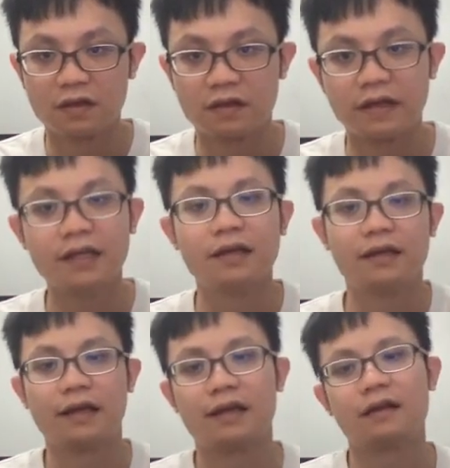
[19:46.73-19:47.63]
Okay,
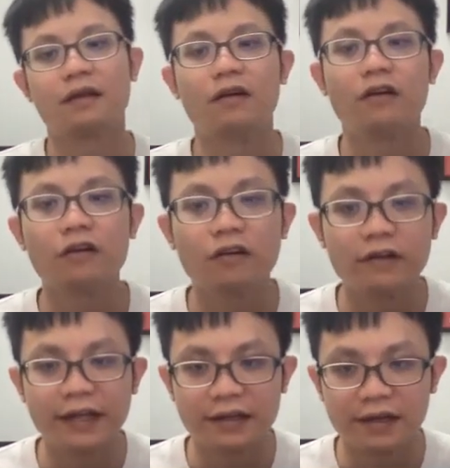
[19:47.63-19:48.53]
can. Or
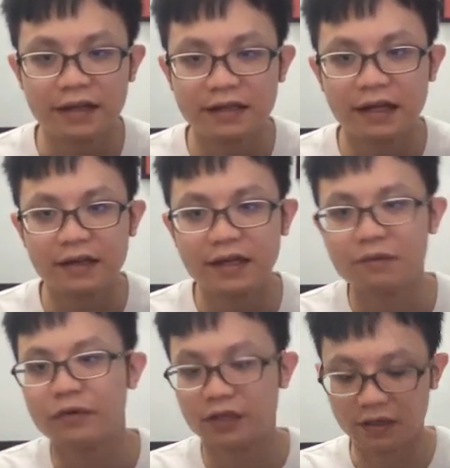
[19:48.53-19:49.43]
collect the data. Okay, I
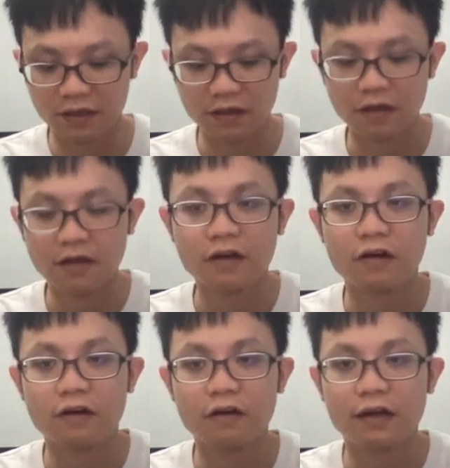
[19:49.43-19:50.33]
put here.
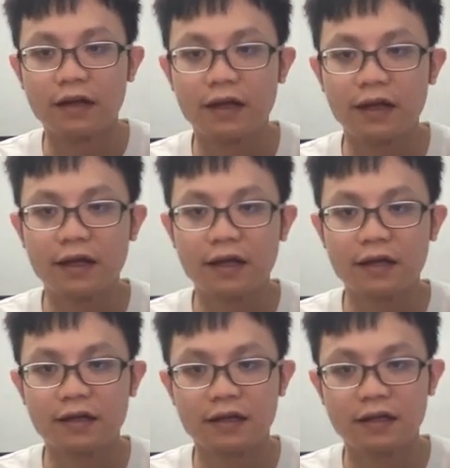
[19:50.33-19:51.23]

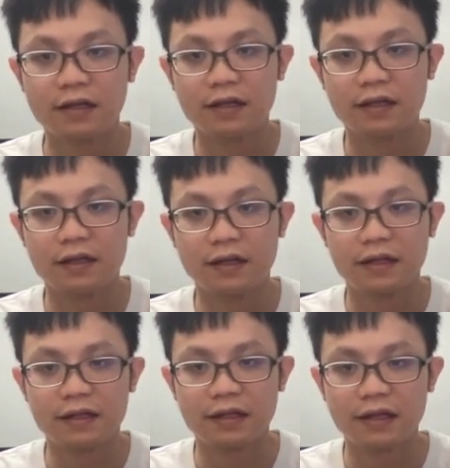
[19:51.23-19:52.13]
Collect the
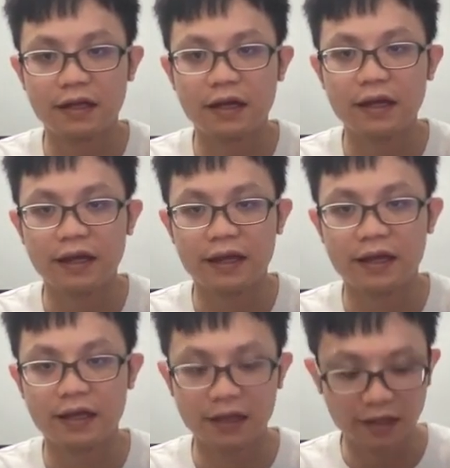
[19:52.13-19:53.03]
data
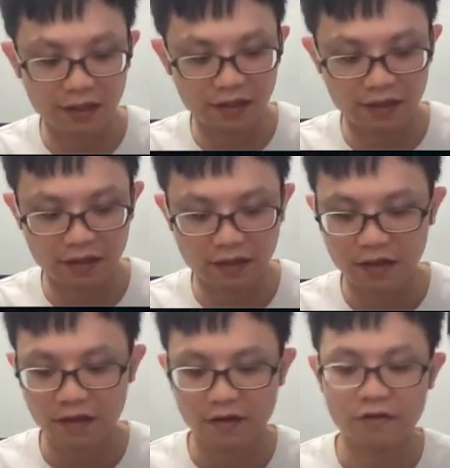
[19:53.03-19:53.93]
and
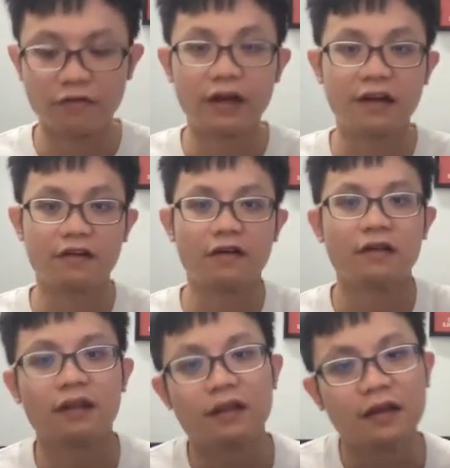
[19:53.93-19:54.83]
record
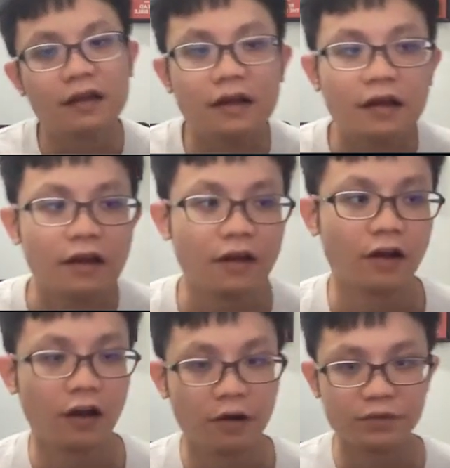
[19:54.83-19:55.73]
the
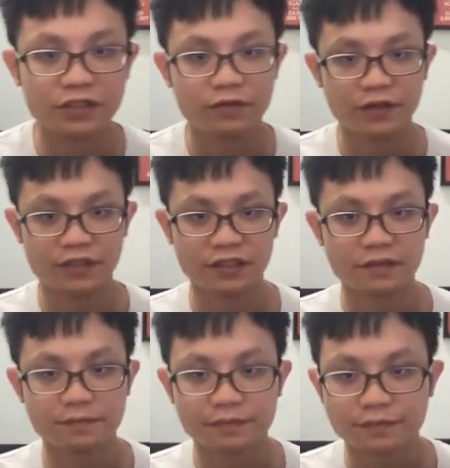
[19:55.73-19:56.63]
observation.
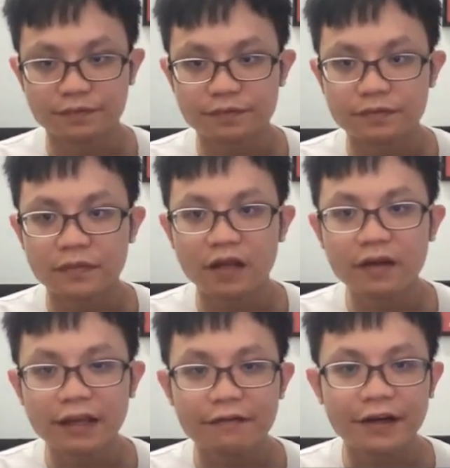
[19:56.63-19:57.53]

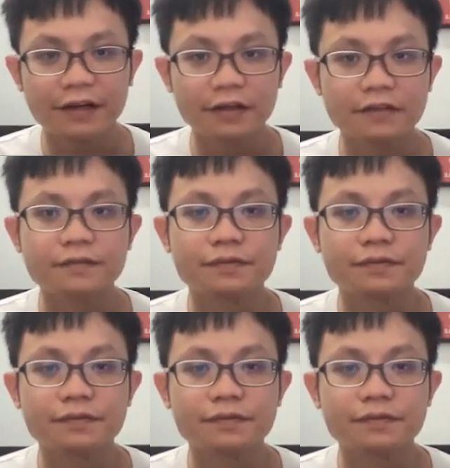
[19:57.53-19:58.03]
Okay, very good.